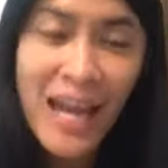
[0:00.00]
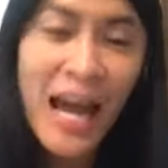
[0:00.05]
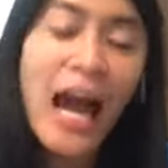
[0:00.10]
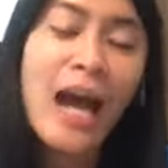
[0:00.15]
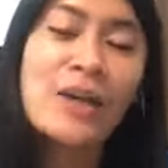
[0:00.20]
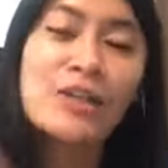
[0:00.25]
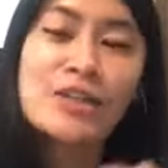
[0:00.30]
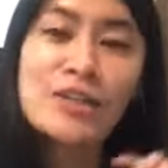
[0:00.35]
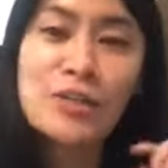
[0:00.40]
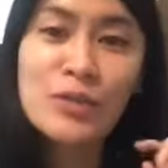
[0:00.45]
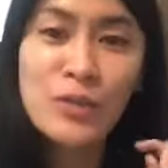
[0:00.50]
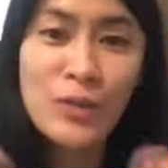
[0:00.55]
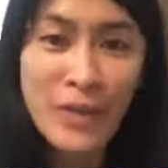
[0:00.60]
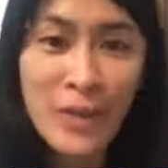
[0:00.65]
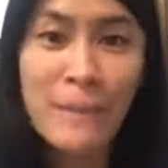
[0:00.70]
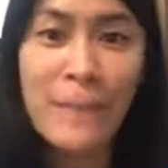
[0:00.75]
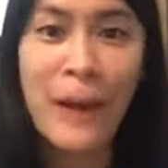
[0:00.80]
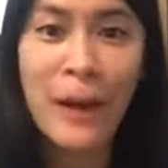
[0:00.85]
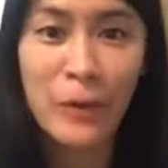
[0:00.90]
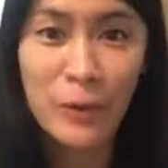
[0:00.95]
I just do it
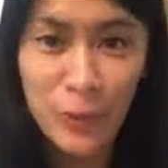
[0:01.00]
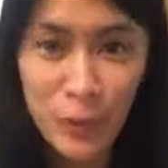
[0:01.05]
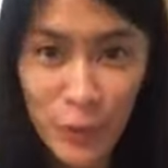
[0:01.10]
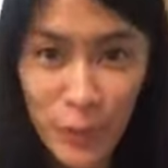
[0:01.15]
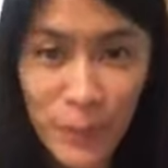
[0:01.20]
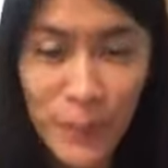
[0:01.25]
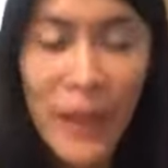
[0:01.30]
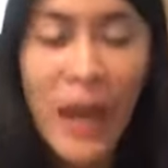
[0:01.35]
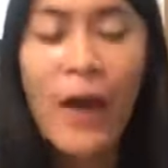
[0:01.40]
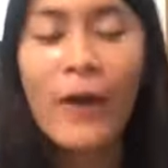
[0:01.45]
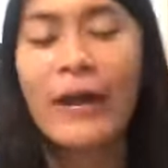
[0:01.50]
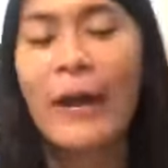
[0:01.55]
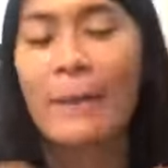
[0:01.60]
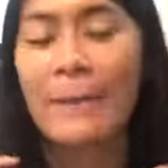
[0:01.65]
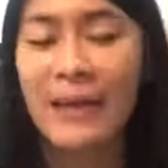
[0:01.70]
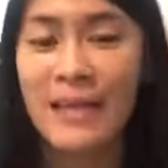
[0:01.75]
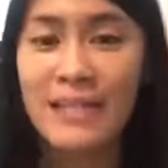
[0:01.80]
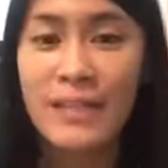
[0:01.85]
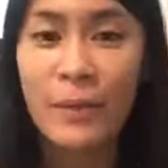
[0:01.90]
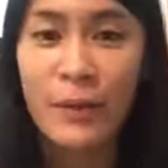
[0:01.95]
in my group. Okay,
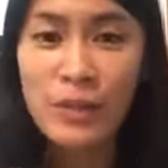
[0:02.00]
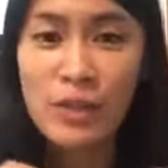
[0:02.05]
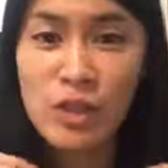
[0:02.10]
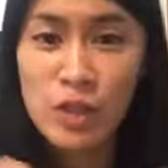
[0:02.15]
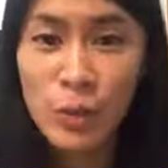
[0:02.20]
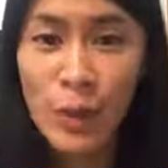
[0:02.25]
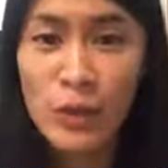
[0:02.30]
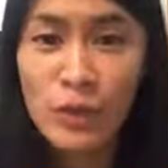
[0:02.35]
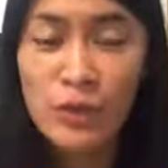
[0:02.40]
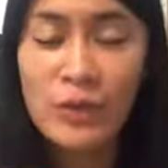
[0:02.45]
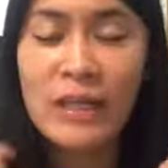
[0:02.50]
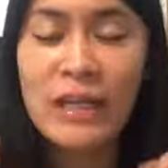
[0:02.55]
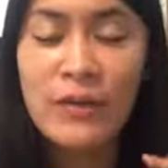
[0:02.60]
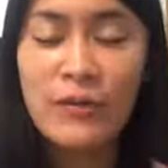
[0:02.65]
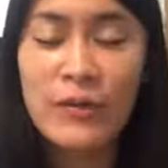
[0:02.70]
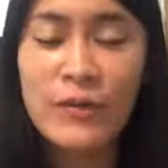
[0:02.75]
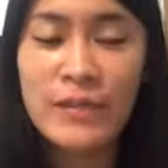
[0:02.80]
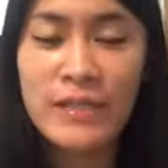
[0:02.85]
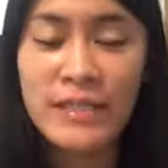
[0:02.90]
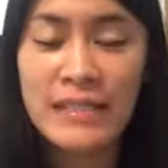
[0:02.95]
because I just want to give
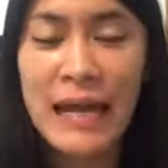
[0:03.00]
you